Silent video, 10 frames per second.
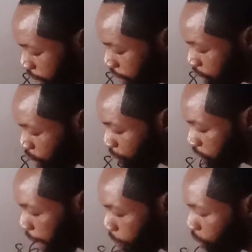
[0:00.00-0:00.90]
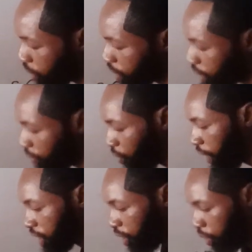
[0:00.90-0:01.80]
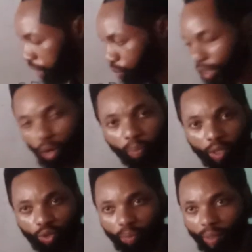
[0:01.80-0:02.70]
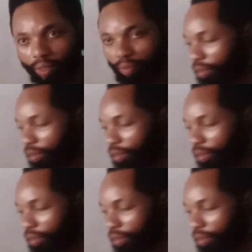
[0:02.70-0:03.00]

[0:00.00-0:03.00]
This is your official point. For a 0, this is where your point will be.